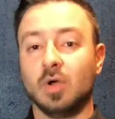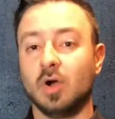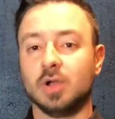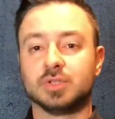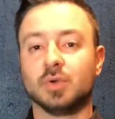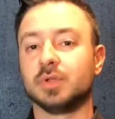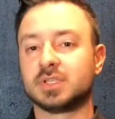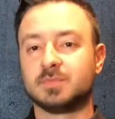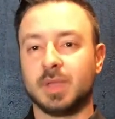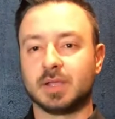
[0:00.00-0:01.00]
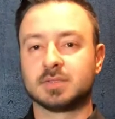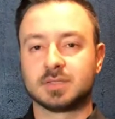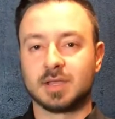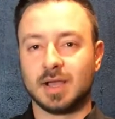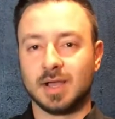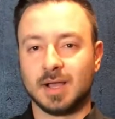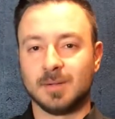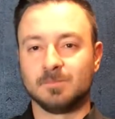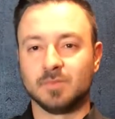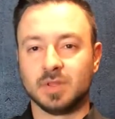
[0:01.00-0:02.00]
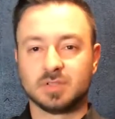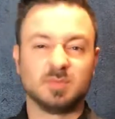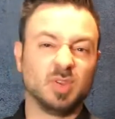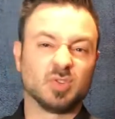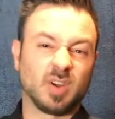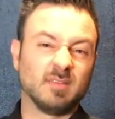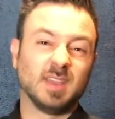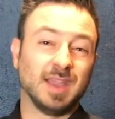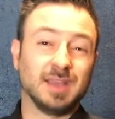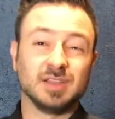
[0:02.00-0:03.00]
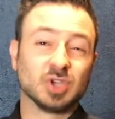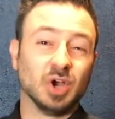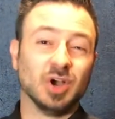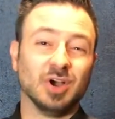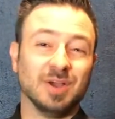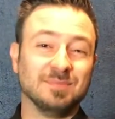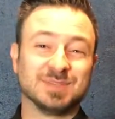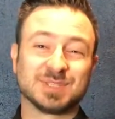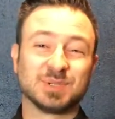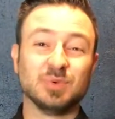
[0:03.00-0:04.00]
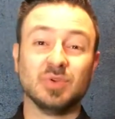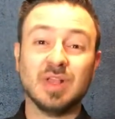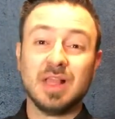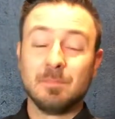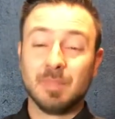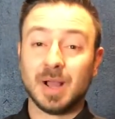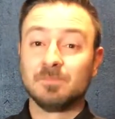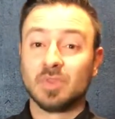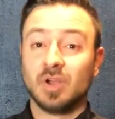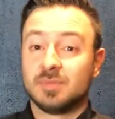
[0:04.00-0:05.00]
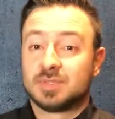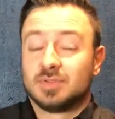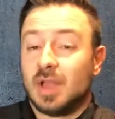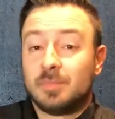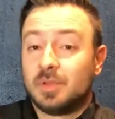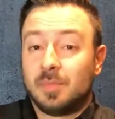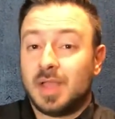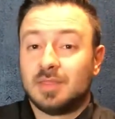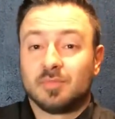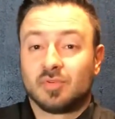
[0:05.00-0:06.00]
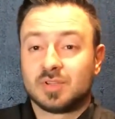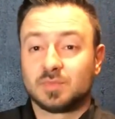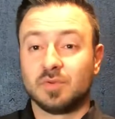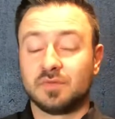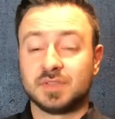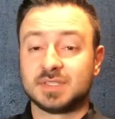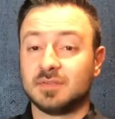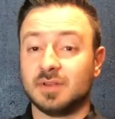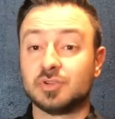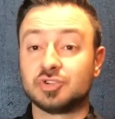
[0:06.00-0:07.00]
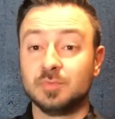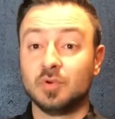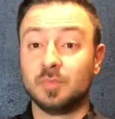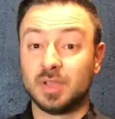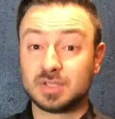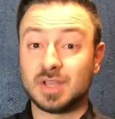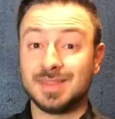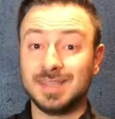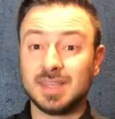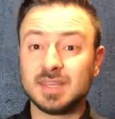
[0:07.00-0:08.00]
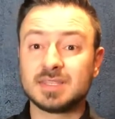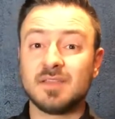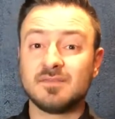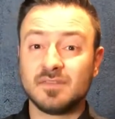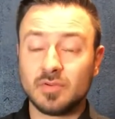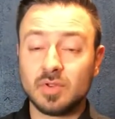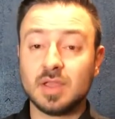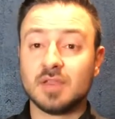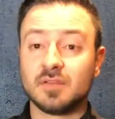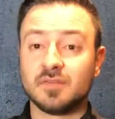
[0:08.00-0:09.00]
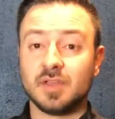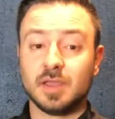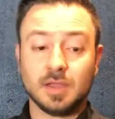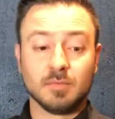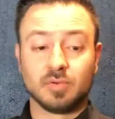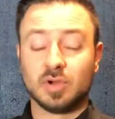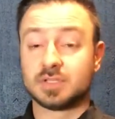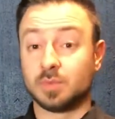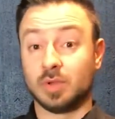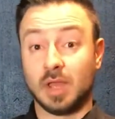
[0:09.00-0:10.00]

I don't expect to be travelling anytime soon But I'm still happy to pay the price point for the 700ml because I think it is a very fair price point.